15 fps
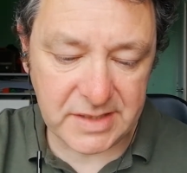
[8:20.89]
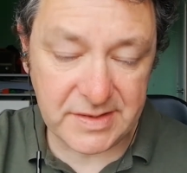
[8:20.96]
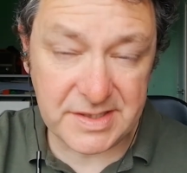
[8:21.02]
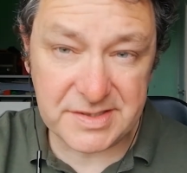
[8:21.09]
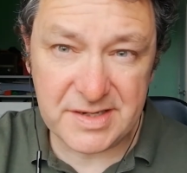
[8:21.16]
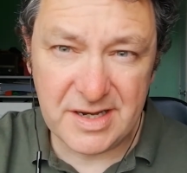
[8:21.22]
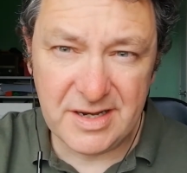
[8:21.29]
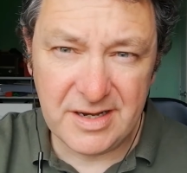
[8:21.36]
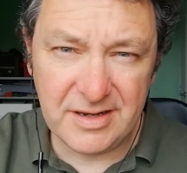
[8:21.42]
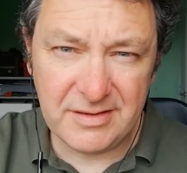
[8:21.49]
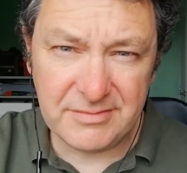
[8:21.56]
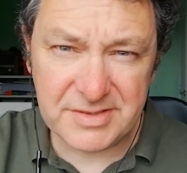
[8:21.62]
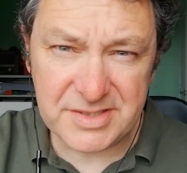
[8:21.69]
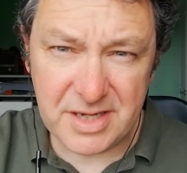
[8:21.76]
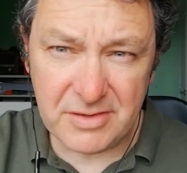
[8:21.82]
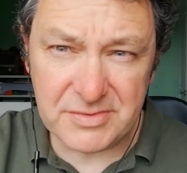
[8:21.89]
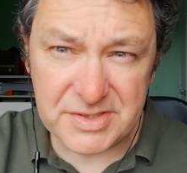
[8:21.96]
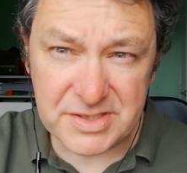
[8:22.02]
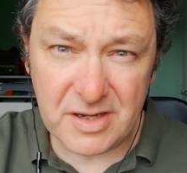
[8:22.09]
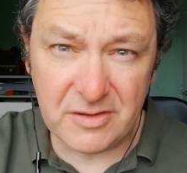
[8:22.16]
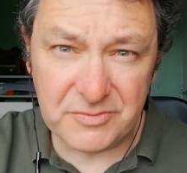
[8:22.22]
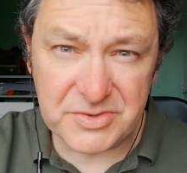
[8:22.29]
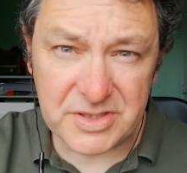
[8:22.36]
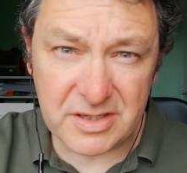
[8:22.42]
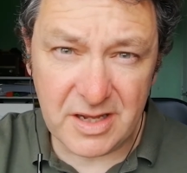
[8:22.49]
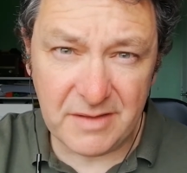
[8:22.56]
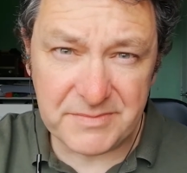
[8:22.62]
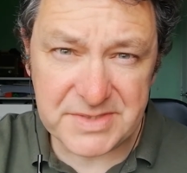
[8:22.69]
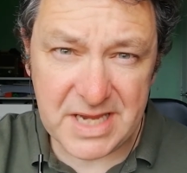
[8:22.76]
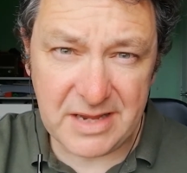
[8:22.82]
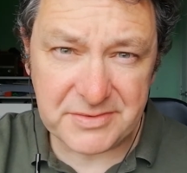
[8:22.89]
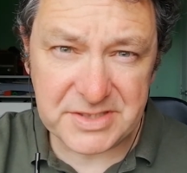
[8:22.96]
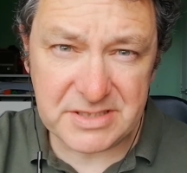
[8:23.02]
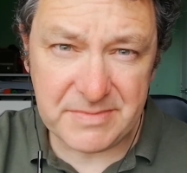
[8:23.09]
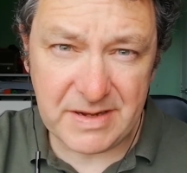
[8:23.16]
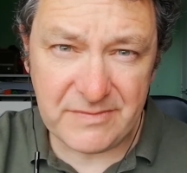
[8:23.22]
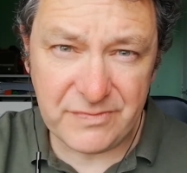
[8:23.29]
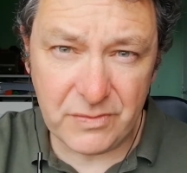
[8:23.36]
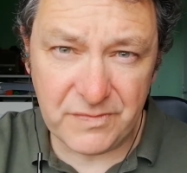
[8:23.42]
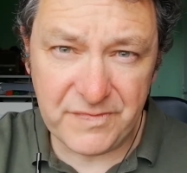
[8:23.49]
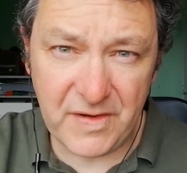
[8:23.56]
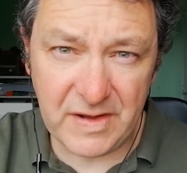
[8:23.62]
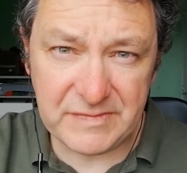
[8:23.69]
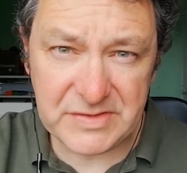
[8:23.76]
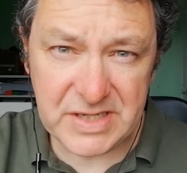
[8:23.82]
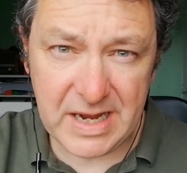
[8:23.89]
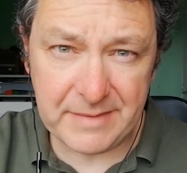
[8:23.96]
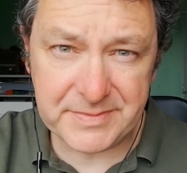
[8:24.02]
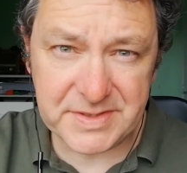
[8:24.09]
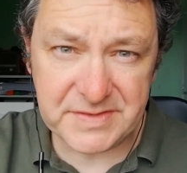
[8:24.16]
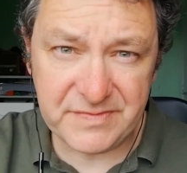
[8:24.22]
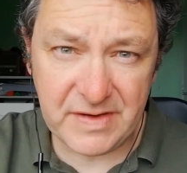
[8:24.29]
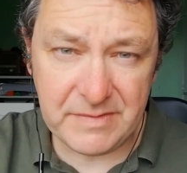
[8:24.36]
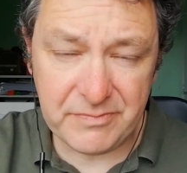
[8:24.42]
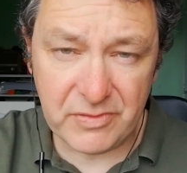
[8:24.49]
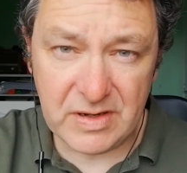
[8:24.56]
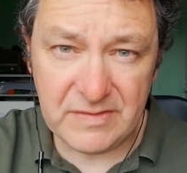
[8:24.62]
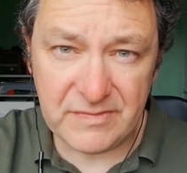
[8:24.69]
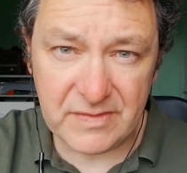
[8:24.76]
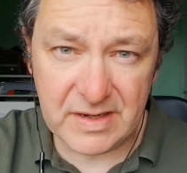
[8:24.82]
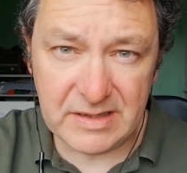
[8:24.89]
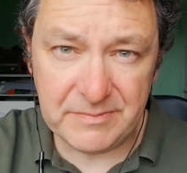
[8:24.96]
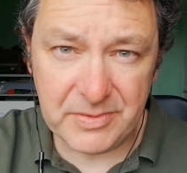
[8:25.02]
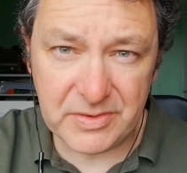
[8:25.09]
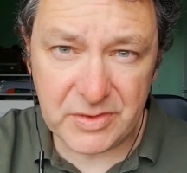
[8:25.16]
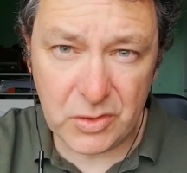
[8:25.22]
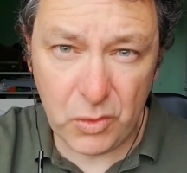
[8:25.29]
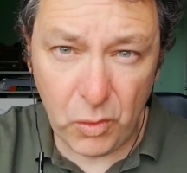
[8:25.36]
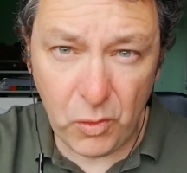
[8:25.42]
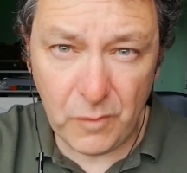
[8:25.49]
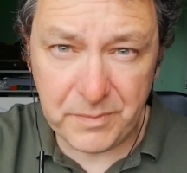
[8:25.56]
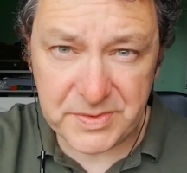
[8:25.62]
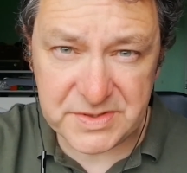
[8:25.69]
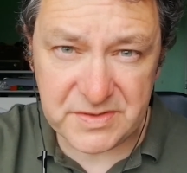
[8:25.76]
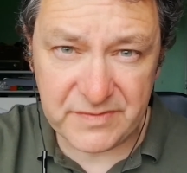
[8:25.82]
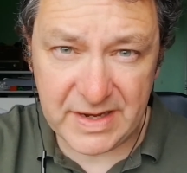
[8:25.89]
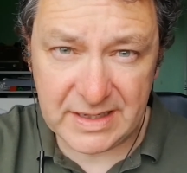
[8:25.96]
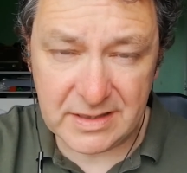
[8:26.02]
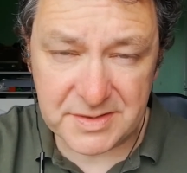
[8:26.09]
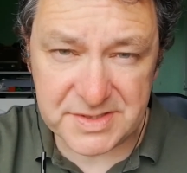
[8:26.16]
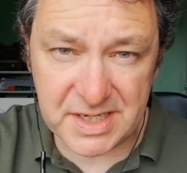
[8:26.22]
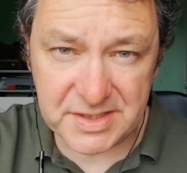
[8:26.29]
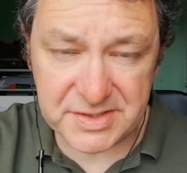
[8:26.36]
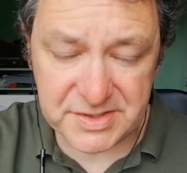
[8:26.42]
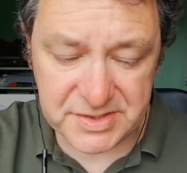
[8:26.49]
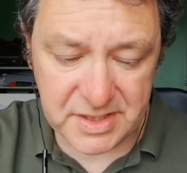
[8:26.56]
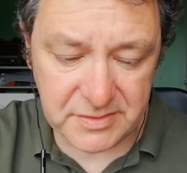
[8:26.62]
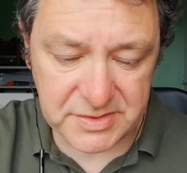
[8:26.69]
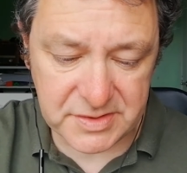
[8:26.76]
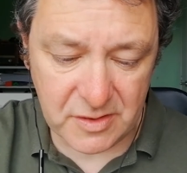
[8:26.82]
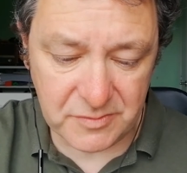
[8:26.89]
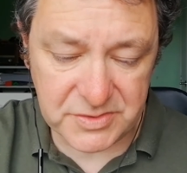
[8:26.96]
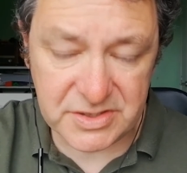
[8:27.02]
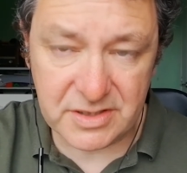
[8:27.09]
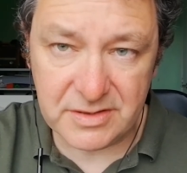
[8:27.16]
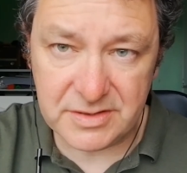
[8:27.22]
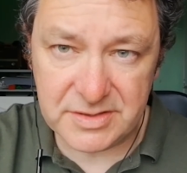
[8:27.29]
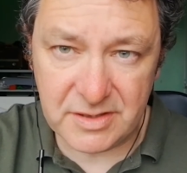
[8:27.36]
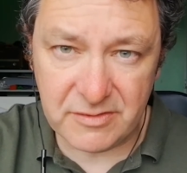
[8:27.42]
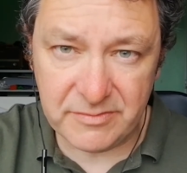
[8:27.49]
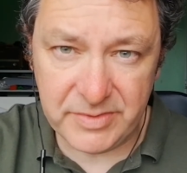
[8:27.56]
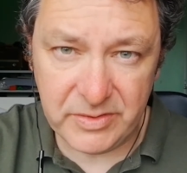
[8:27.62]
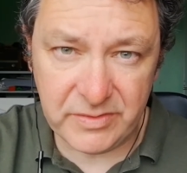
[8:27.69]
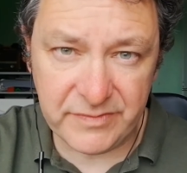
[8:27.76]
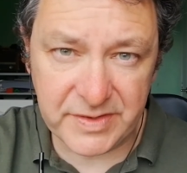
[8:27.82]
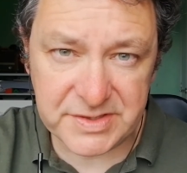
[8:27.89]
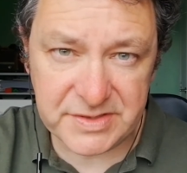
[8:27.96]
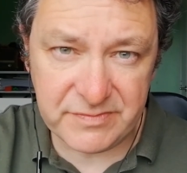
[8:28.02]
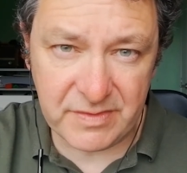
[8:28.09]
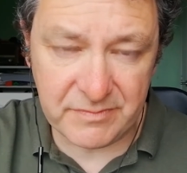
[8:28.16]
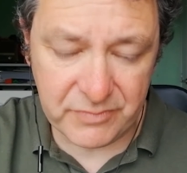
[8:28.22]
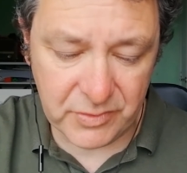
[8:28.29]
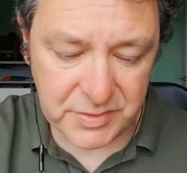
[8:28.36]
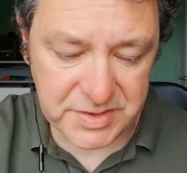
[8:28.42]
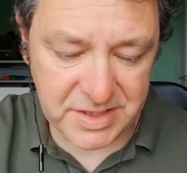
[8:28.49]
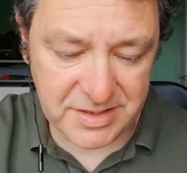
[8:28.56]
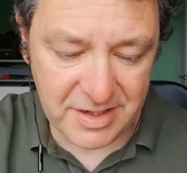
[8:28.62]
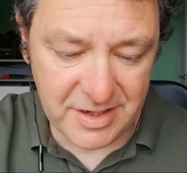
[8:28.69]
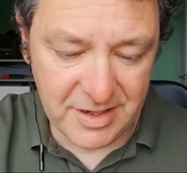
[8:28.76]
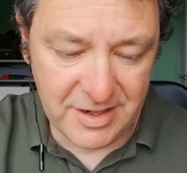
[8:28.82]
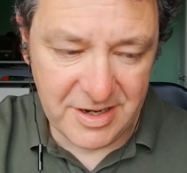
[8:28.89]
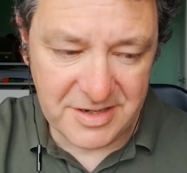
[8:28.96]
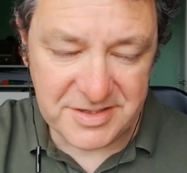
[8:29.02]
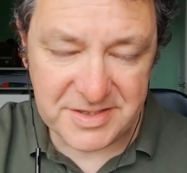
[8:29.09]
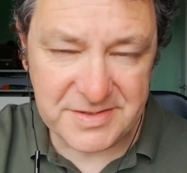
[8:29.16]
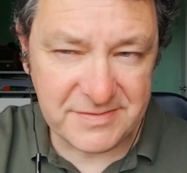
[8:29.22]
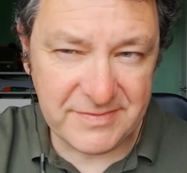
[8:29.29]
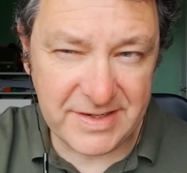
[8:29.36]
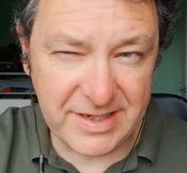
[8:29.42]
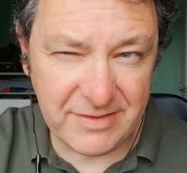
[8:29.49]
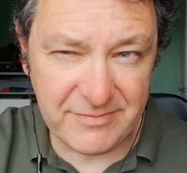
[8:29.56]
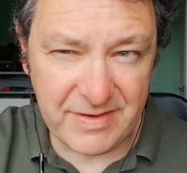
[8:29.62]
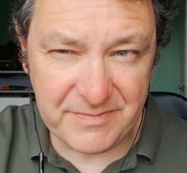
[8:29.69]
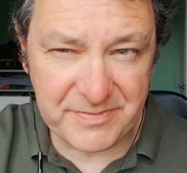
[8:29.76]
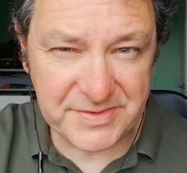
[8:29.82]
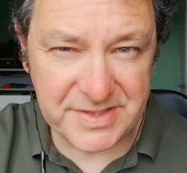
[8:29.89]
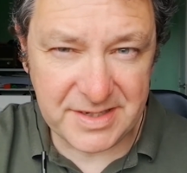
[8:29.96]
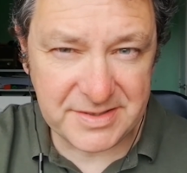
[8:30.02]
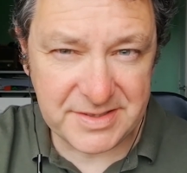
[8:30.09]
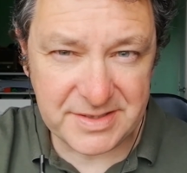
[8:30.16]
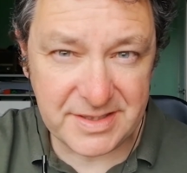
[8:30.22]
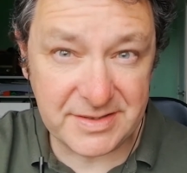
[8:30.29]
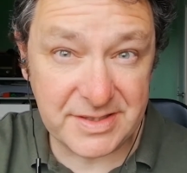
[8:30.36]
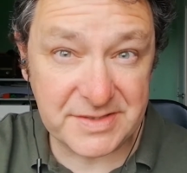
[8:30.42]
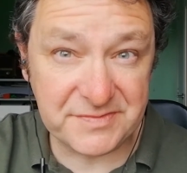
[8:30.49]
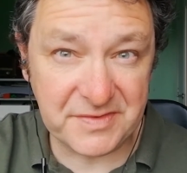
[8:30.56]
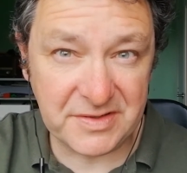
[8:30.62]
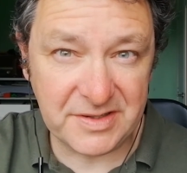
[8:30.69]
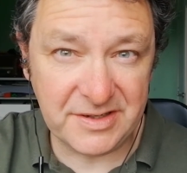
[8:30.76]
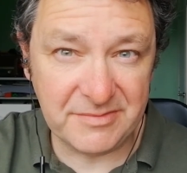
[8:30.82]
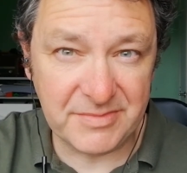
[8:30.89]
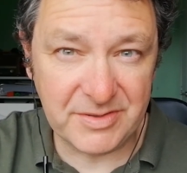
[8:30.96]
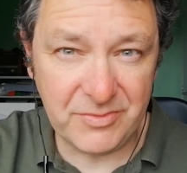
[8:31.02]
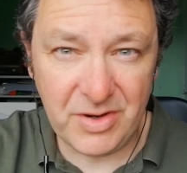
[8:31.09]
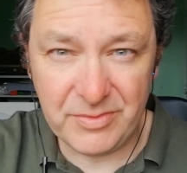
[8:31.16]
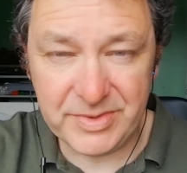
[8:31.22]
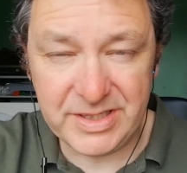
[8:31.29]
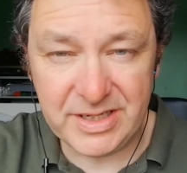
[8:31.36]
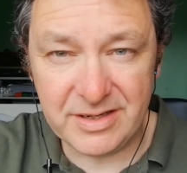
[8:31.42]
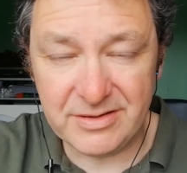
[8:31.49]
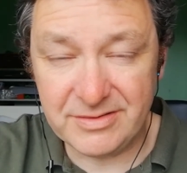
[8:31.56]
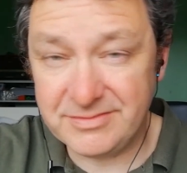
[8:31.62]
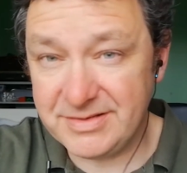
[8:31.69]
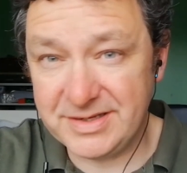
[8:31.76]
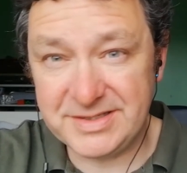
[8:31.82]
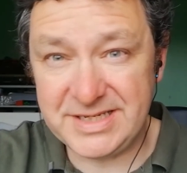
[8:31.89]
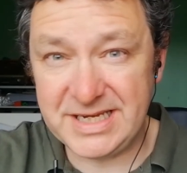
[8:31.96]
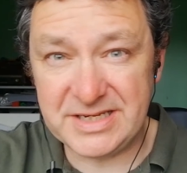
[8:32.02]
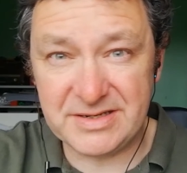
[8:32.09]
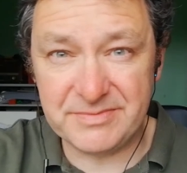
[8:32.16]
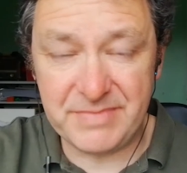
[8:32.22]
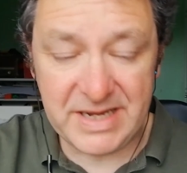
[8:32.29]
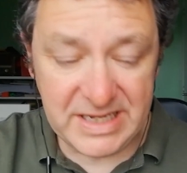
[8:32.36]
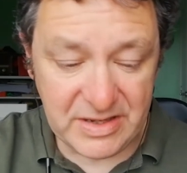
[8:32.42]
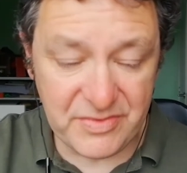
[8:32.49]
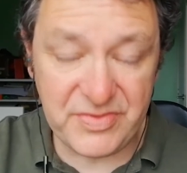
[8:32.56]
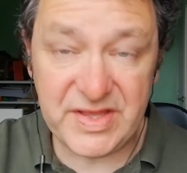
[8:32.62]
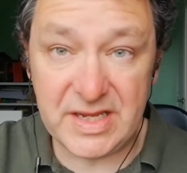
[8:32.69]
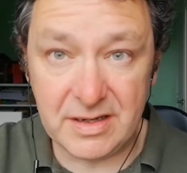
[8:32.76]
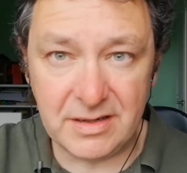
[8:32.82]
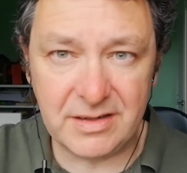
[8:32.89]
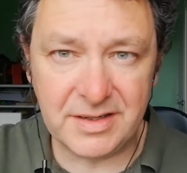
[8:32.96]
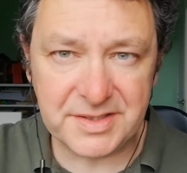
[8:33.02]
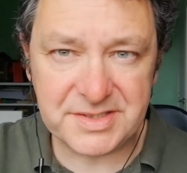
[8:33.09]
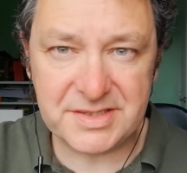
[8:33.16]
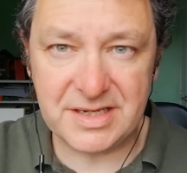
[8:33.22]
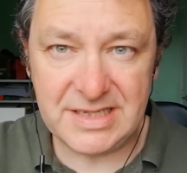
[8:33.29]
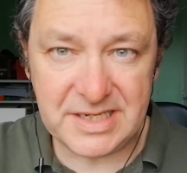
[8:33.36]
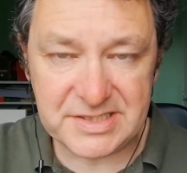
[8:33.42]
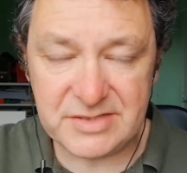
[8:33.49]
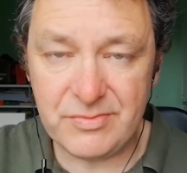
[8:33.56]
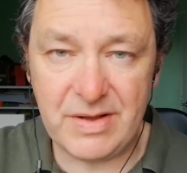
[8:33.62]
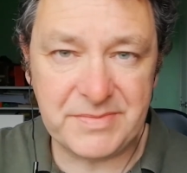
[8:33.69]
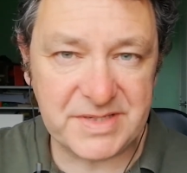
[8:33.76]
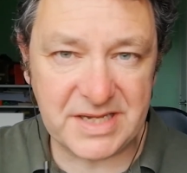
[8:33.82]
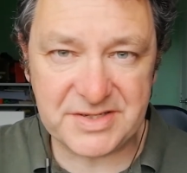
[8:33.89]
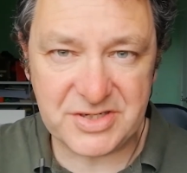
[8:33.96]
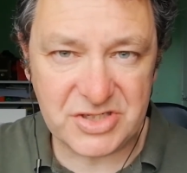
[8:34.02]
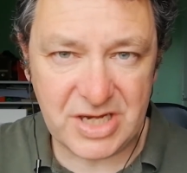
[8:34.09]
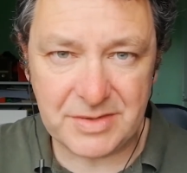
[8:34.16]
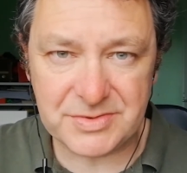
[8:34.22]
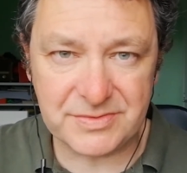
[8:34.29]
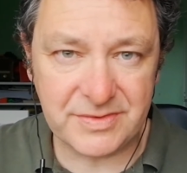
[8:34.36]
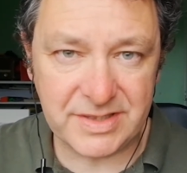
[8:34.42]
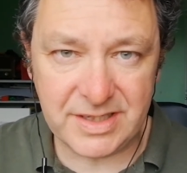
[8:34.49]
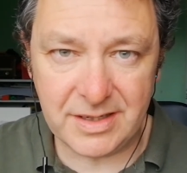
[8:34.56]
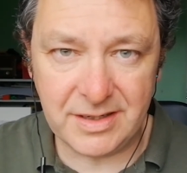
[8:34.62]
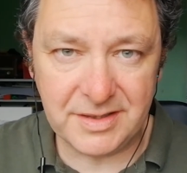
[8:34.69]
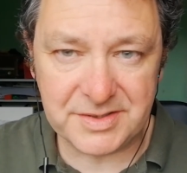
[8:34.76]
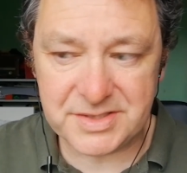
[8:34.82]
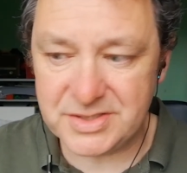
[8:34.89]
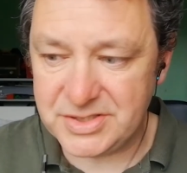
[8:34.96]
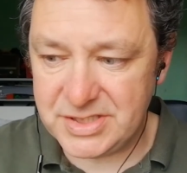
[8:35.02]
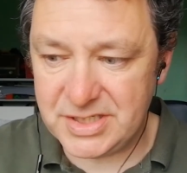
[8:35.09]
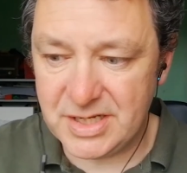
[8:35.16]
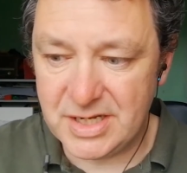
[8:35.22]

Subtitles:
There's stone sculpture comes out in about 4 or 5 chapters, very briefly, but the corpus of Anglo-Saxon stone sculpture, a Durham University-run project, doesn't really get represented in this volume. And while we know, and indeed many of the arts, Leslie Webster has a chapter on the arts, and she